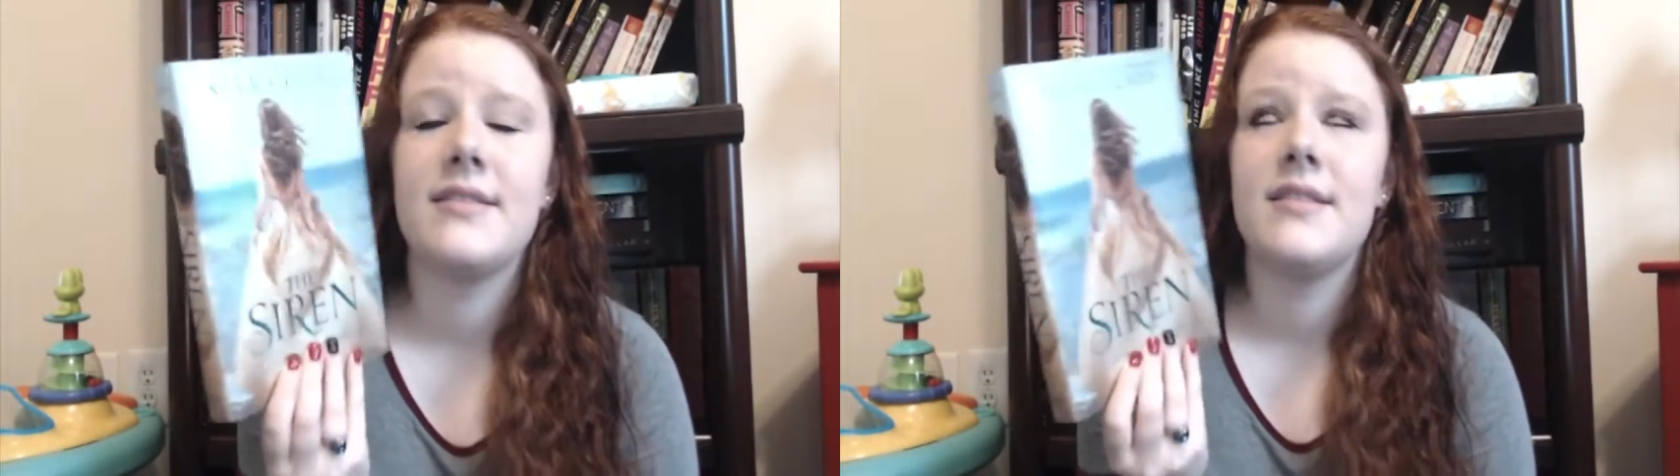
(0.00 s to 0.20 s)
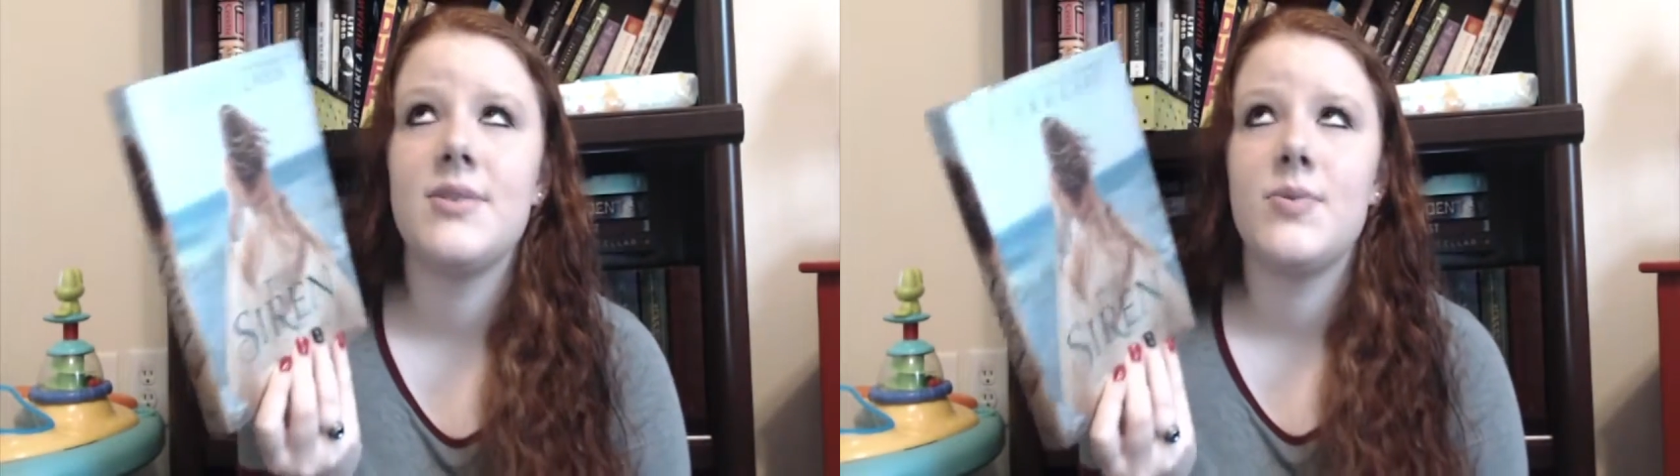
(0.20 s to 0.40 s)

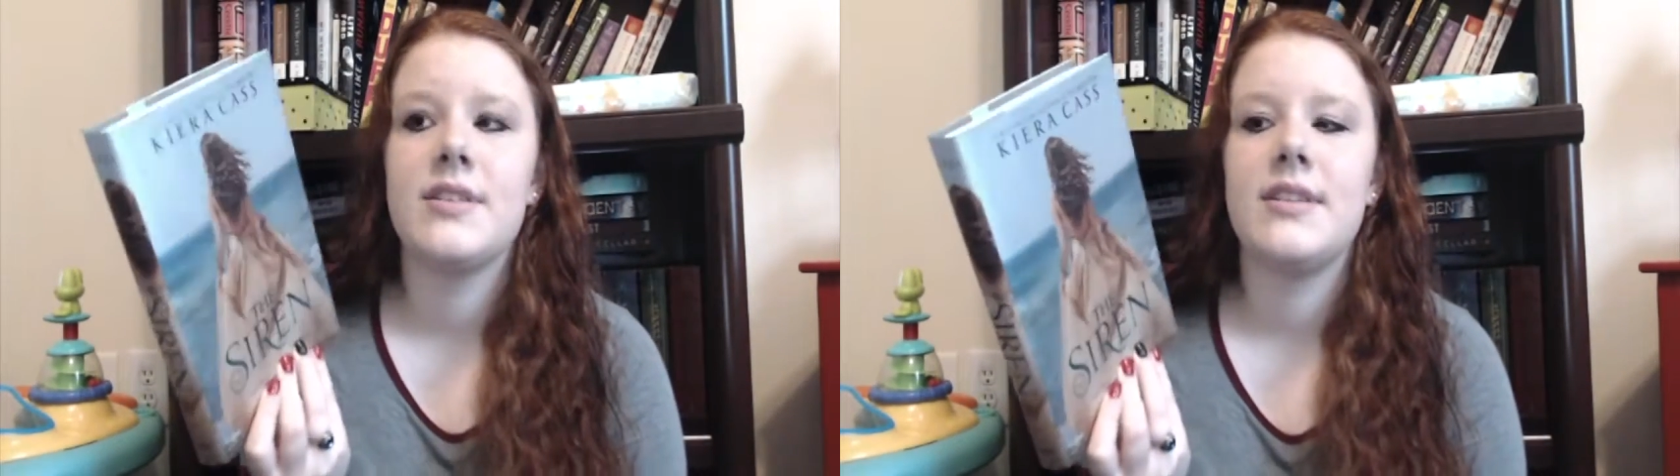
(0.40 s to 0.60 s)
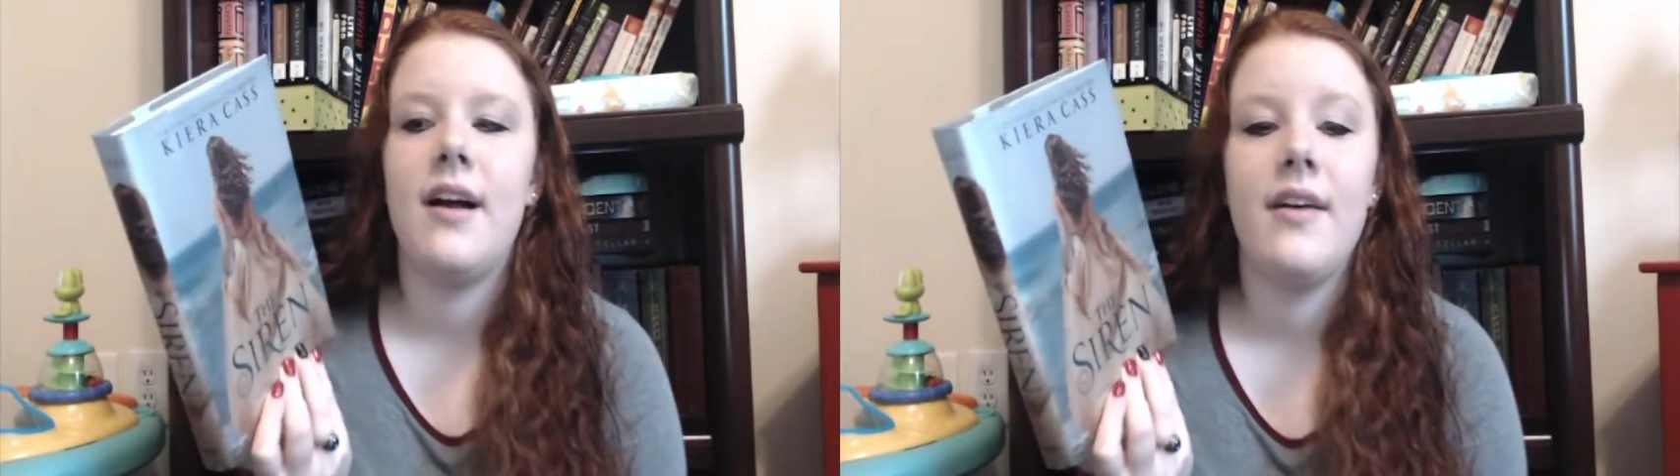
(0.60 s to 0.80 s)
And this
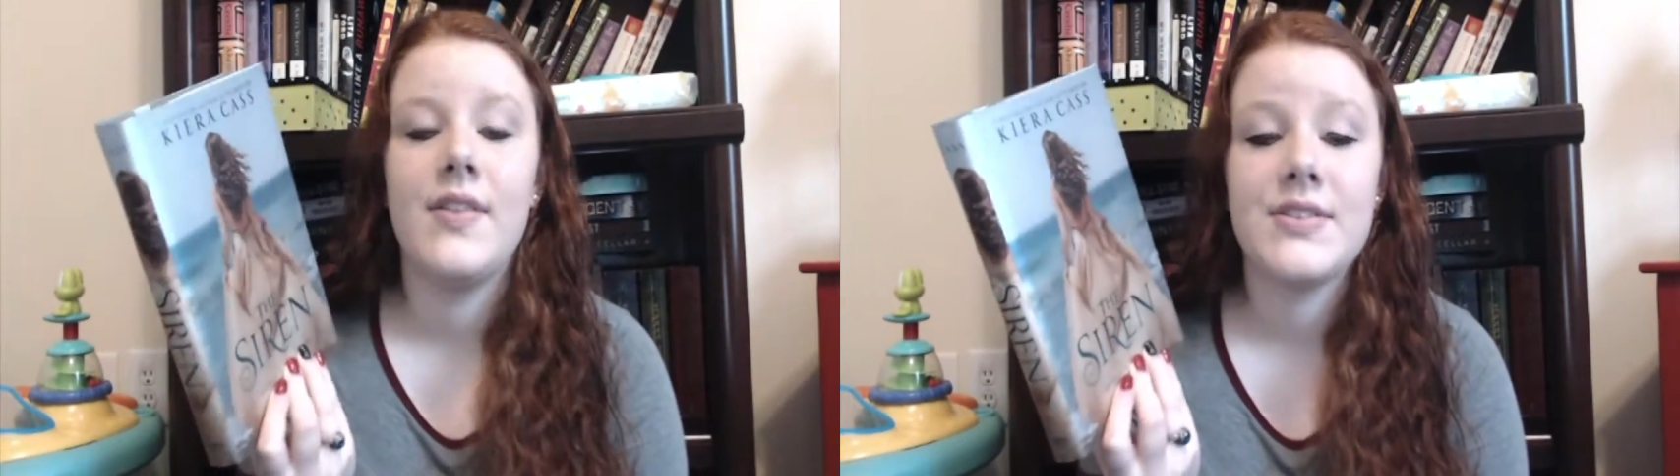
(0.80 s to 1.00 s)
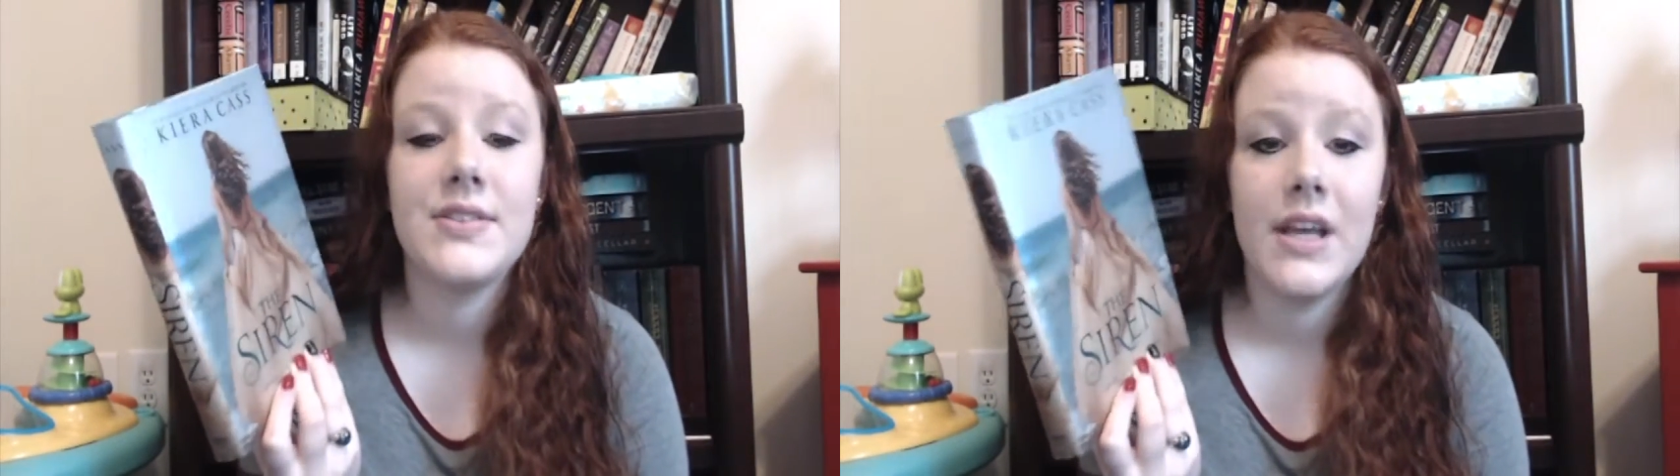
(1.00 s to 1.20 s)
one's not in
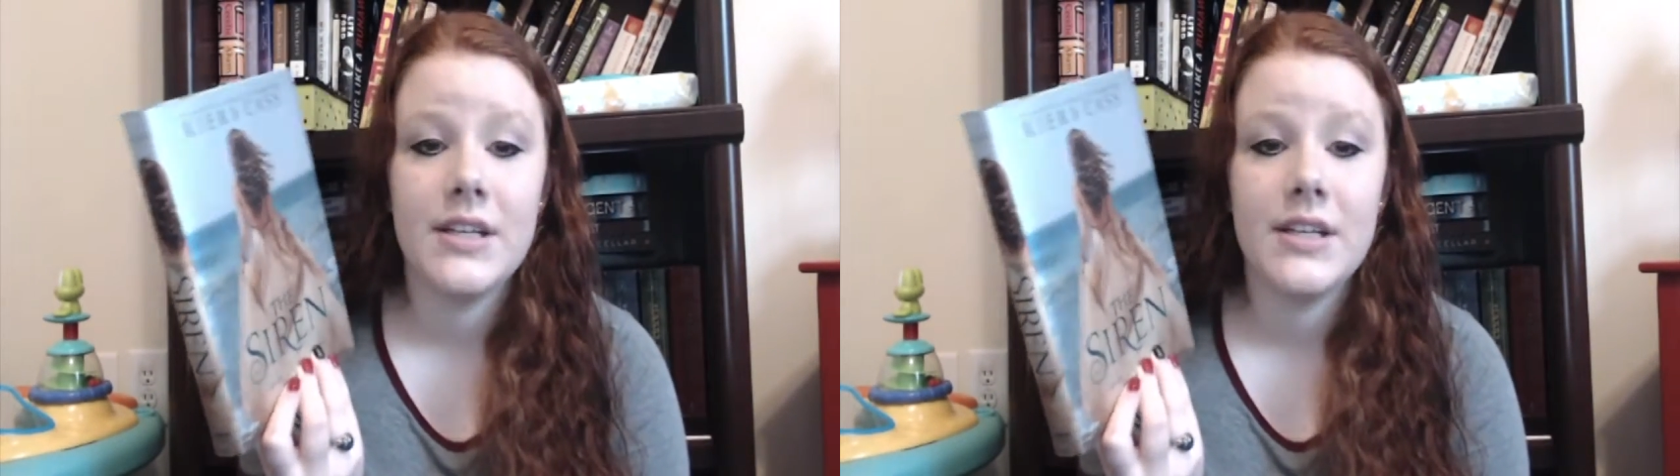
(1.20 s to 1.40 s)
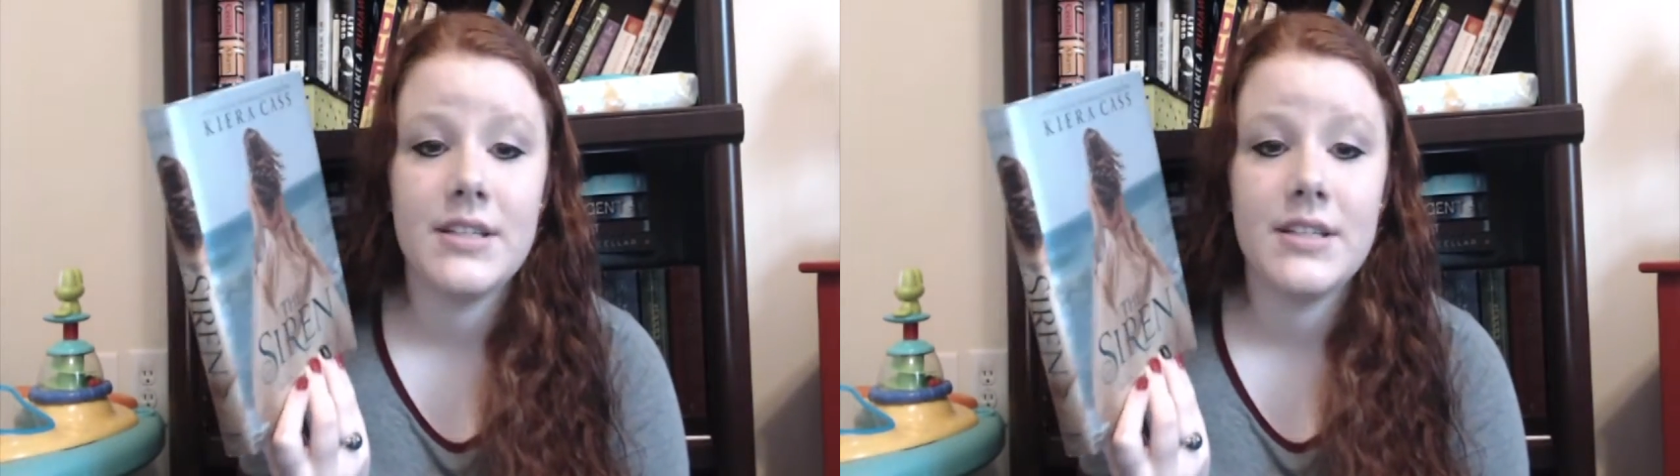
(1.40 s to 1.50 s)
the selection